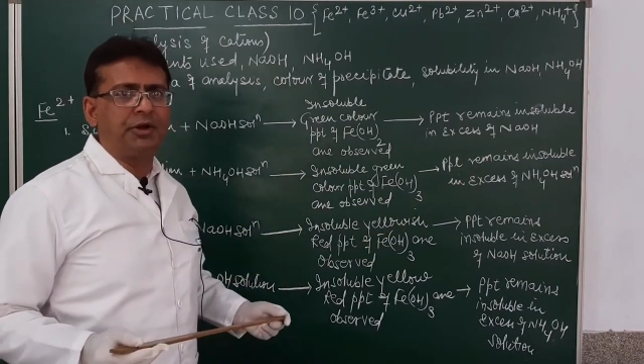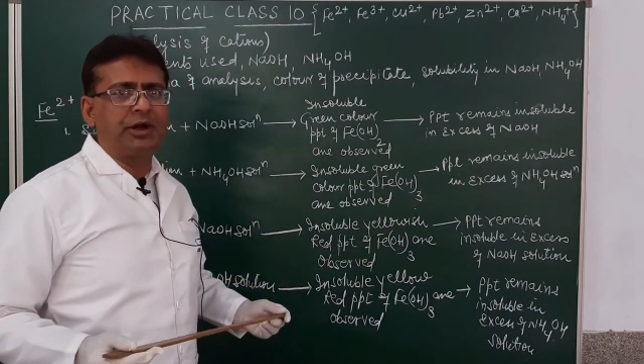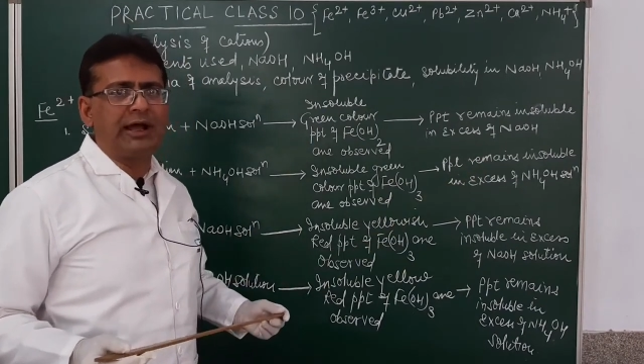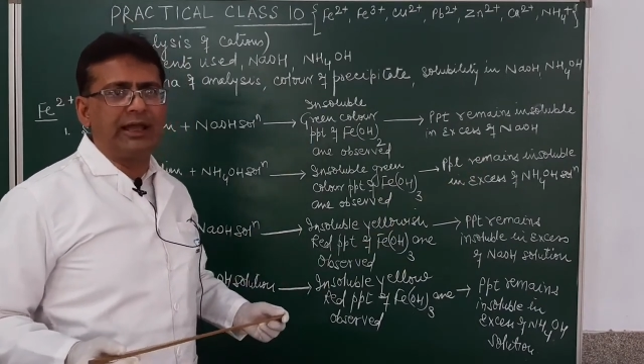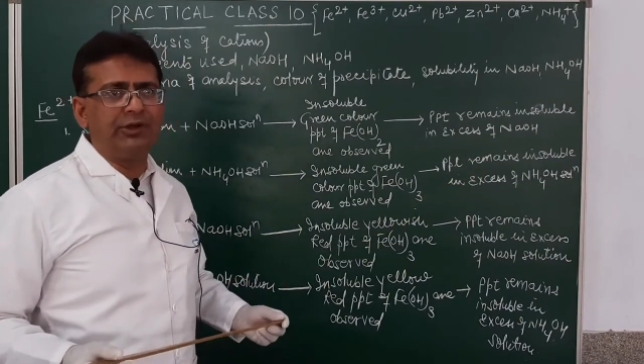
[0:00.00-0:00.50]

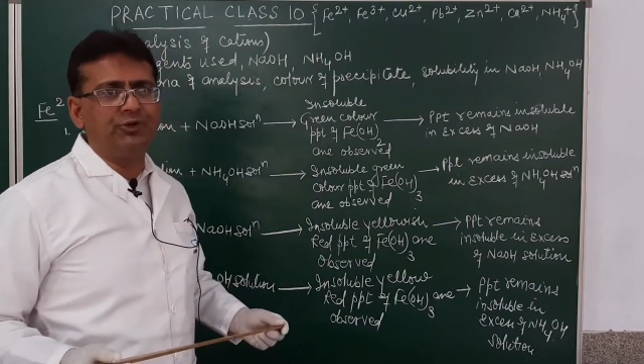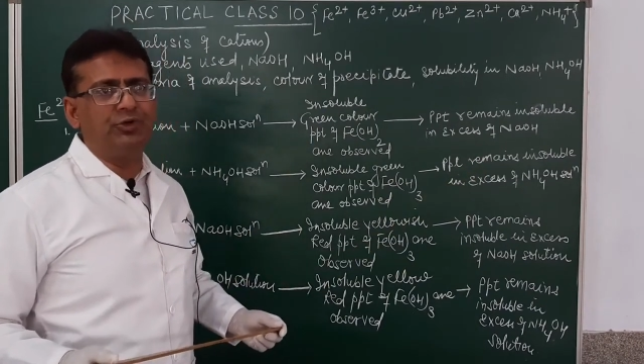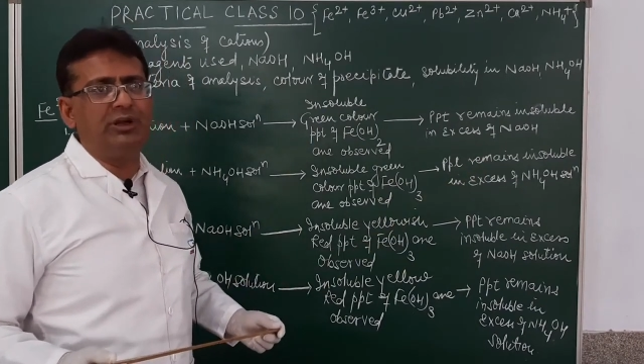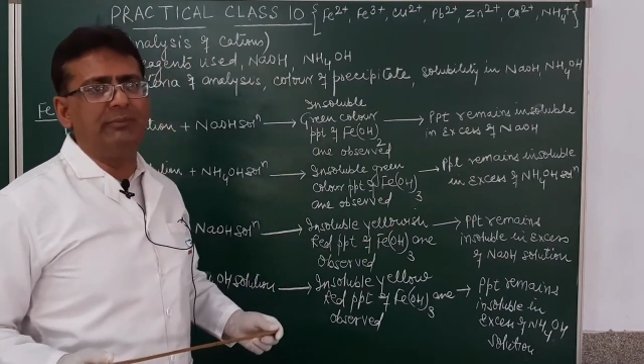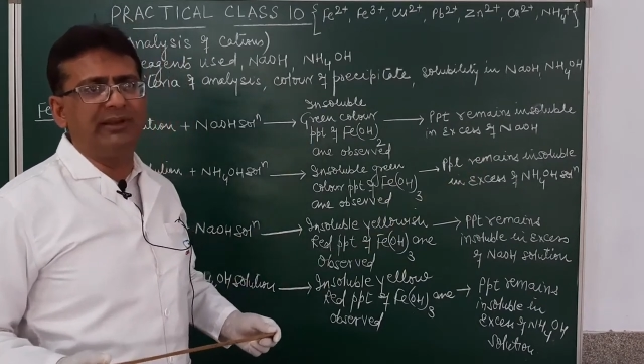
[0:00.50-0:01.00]
try
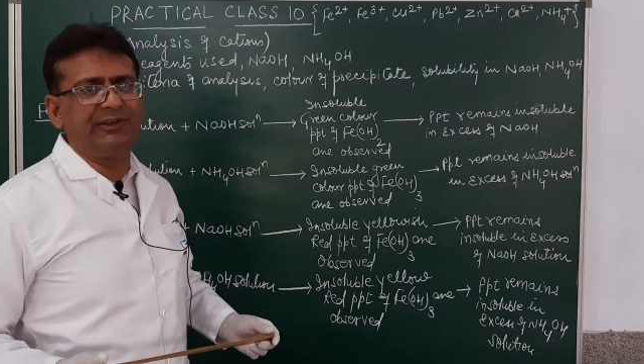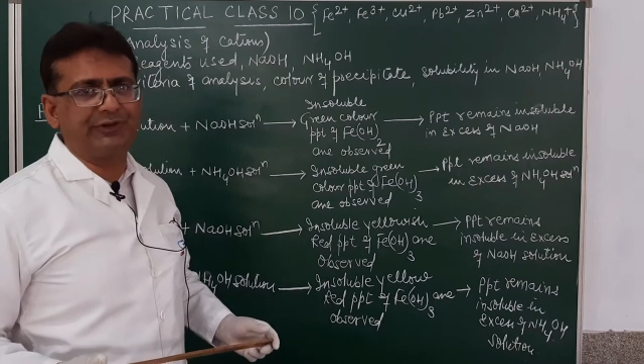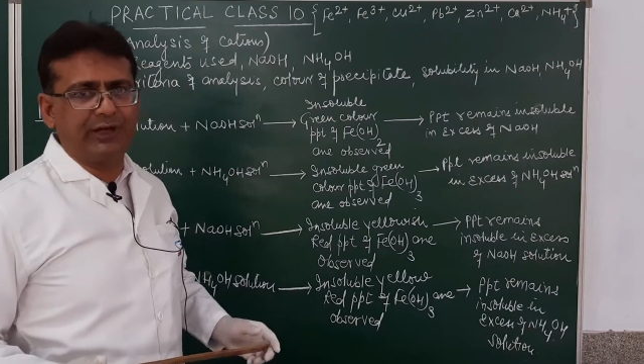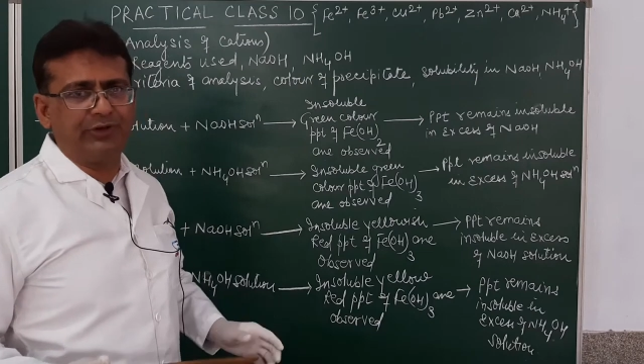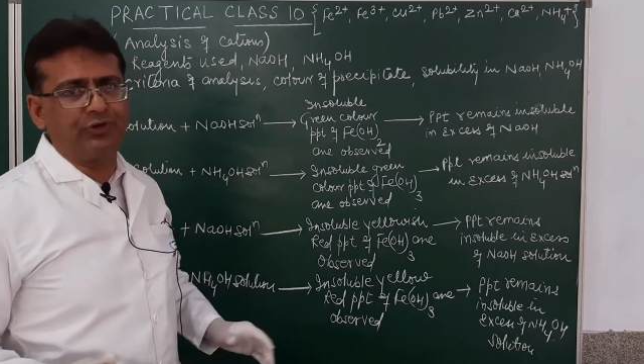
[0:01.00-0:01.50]
to
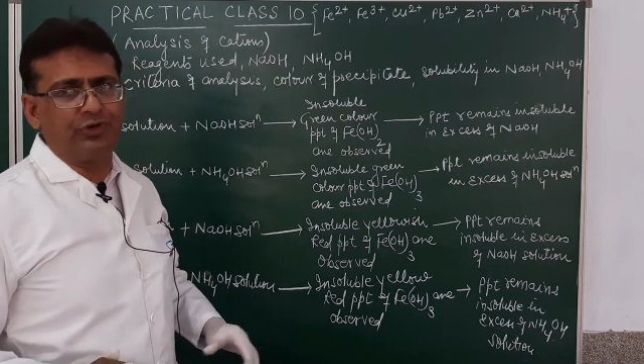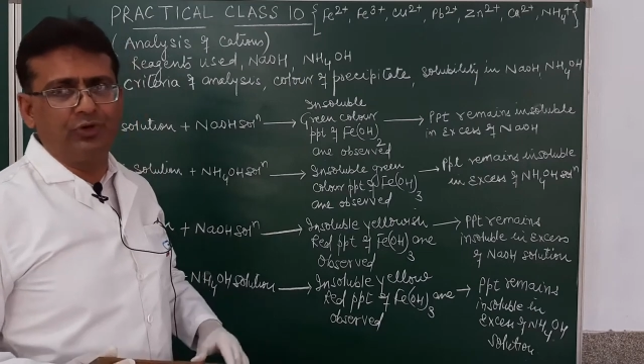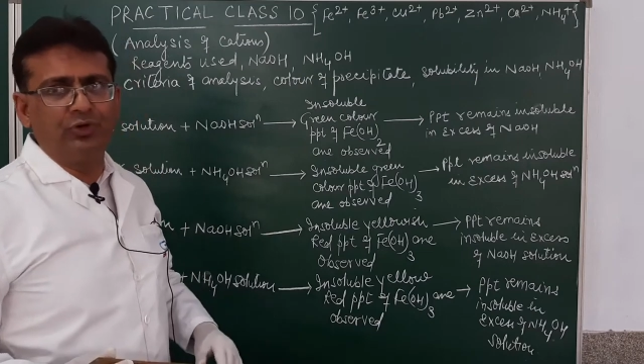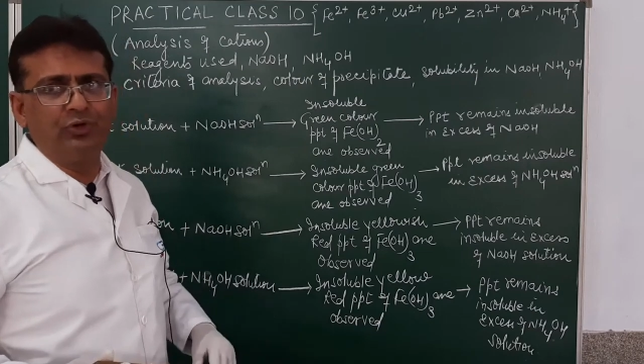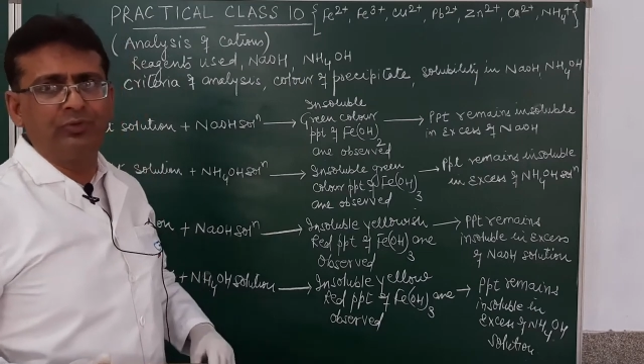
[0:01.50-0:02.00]
demonstrate to
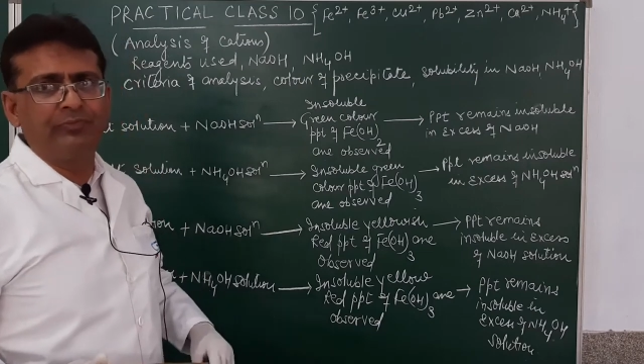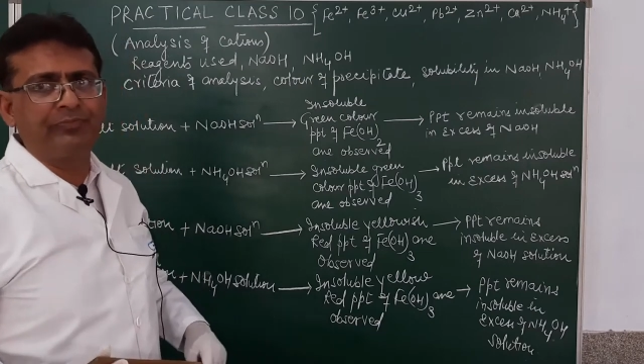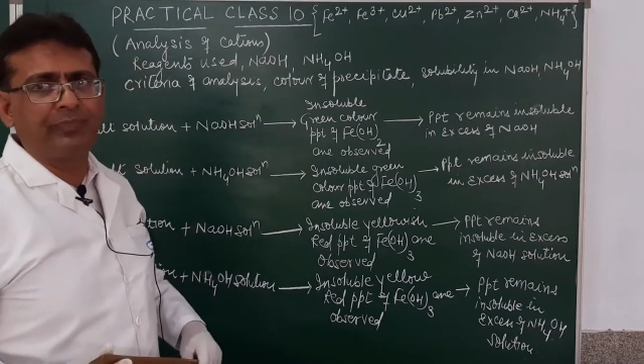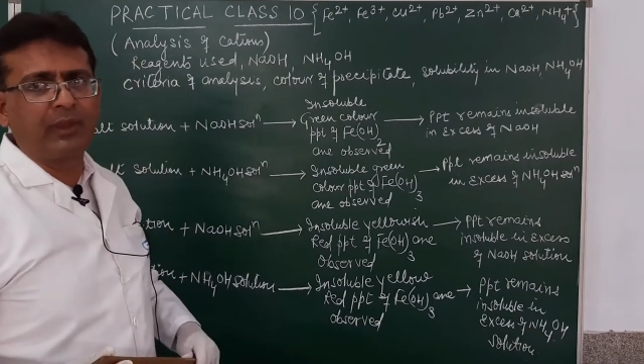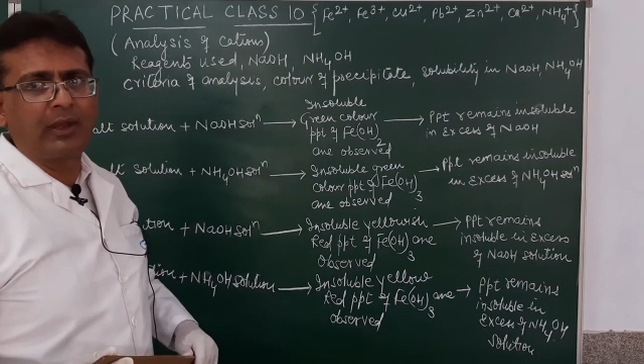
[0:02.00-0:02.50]
you
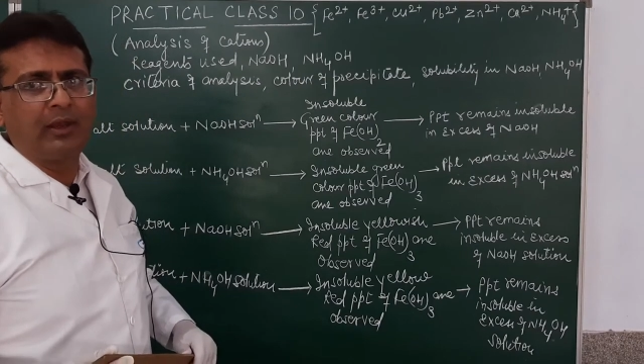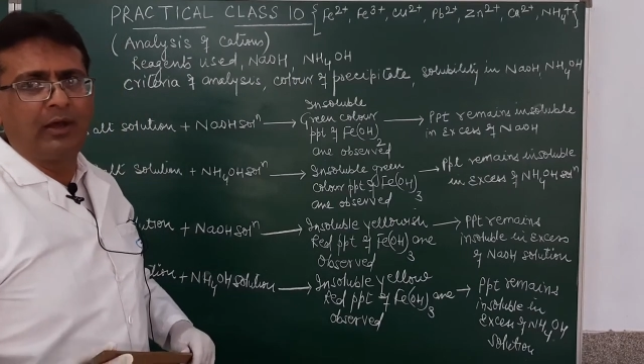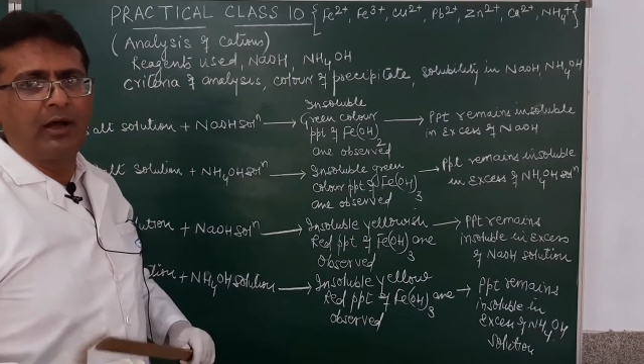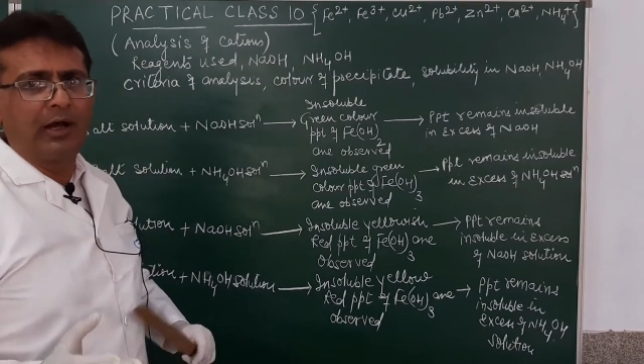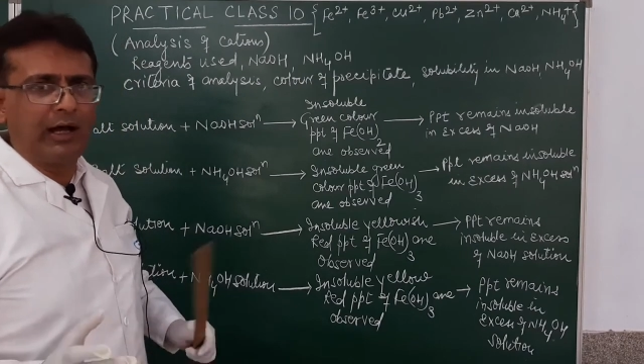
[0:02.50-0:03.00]

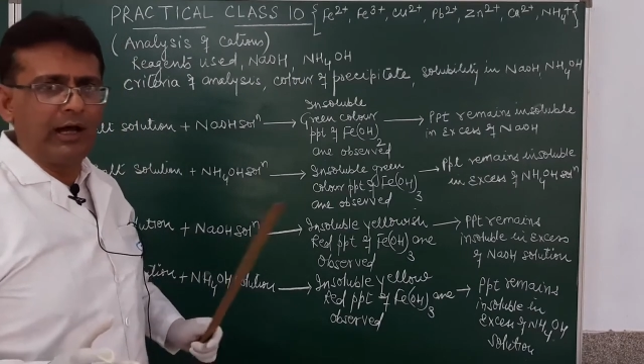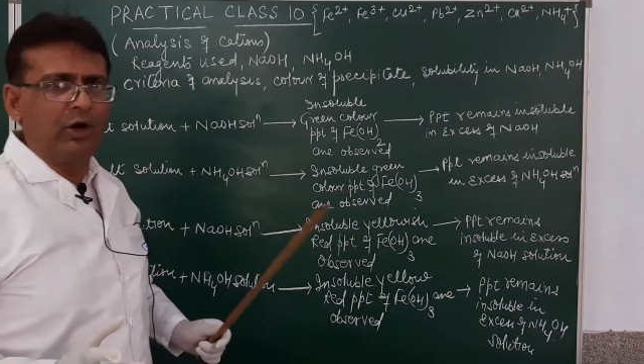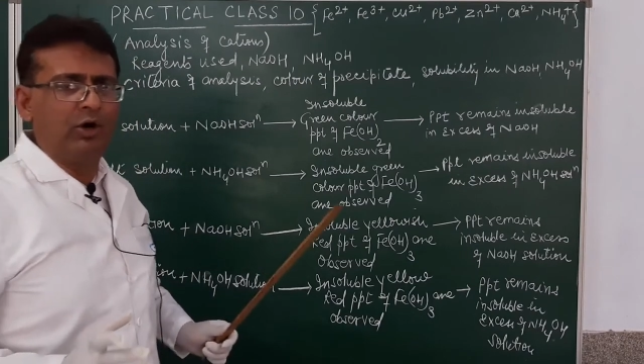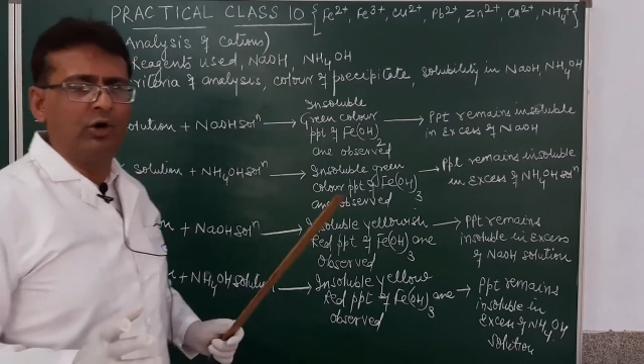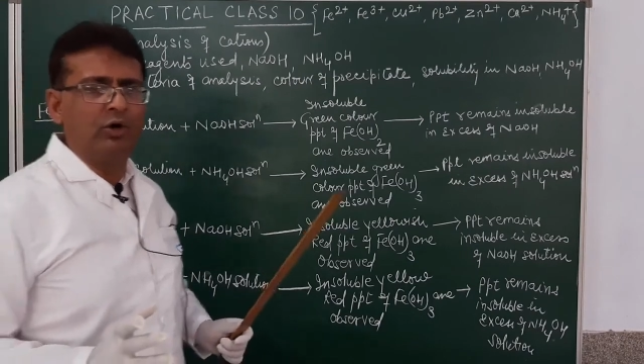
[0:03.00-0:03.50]

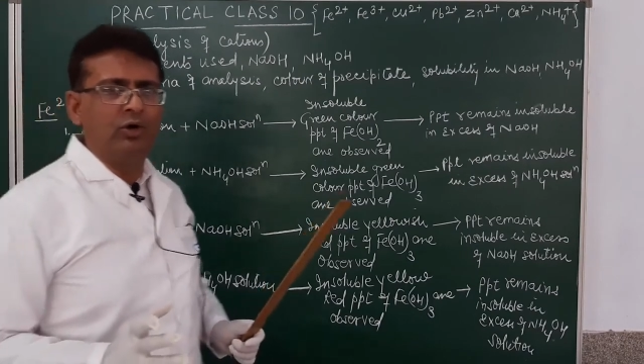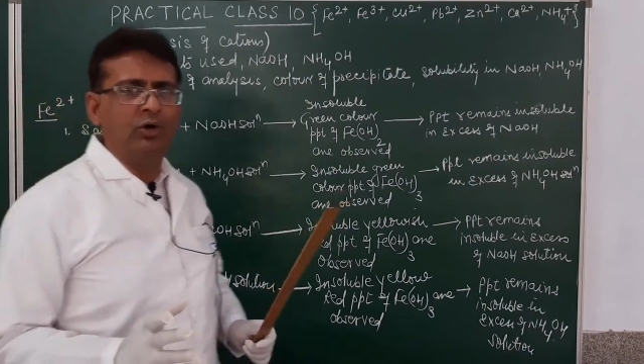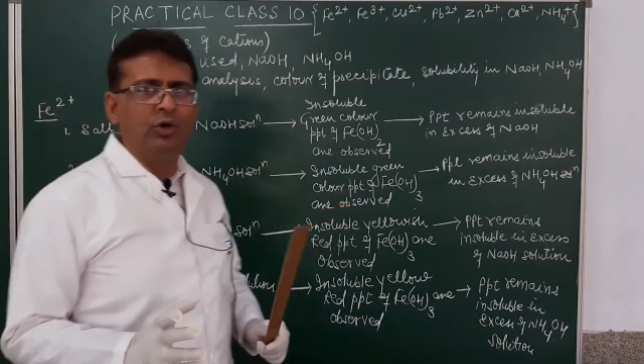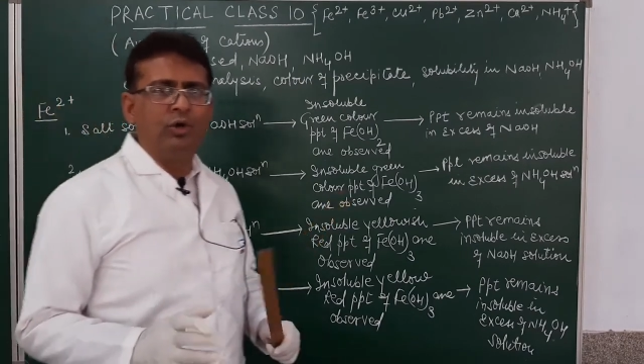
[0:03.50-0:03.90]
how